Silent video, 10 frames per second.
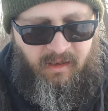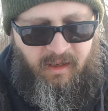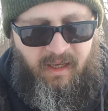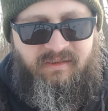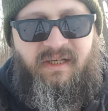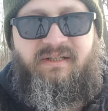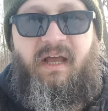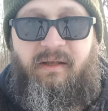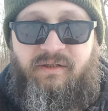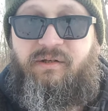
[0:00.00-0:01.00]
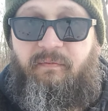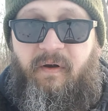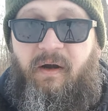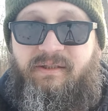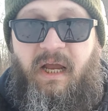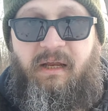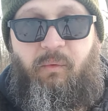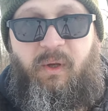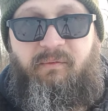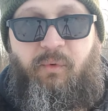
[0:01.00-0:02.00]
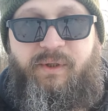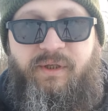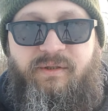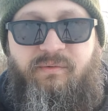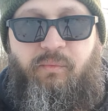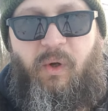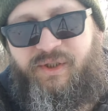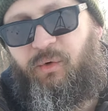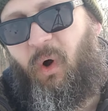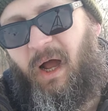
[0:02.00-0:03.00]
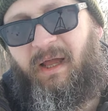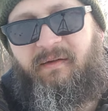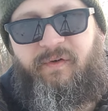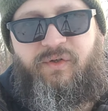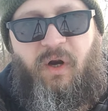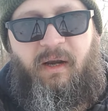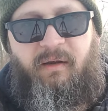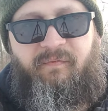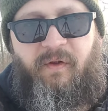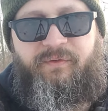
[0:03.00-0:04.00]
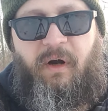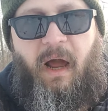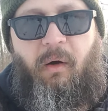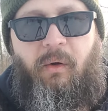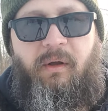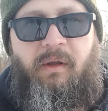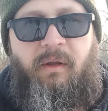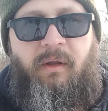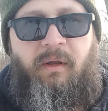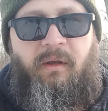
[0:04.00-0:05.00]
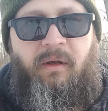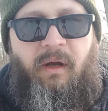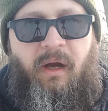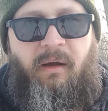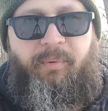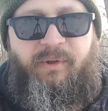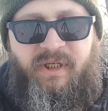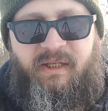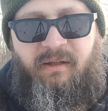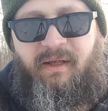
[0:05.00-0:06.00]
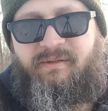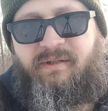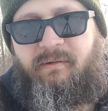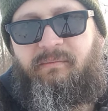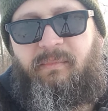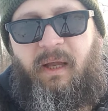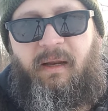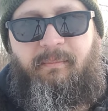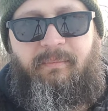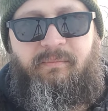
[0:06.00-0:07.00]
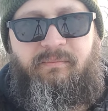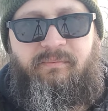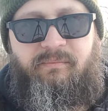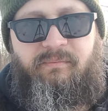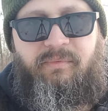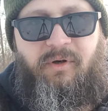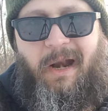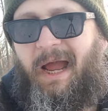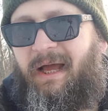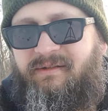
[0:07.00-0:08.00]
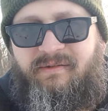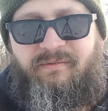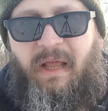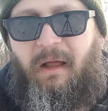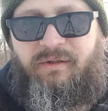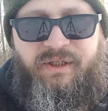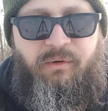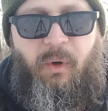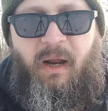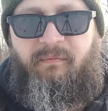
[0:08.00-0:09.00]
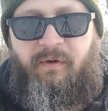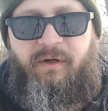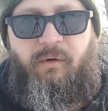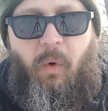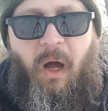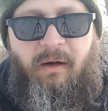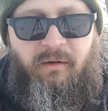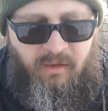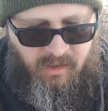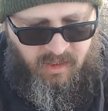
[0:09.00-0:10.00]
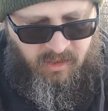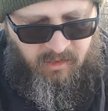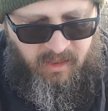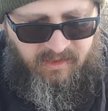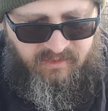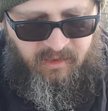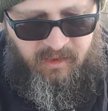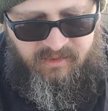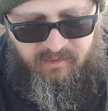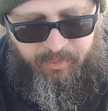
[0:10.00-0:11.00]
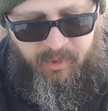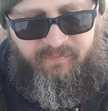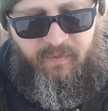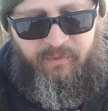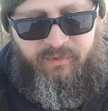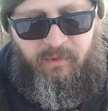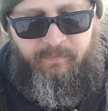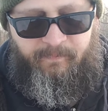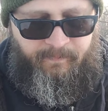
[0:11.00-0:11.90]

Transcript: as I say, this is a very tight weave, which is what you want if you're trying to filter out particulates and grass, algae, whatever in your water as a pre-filter.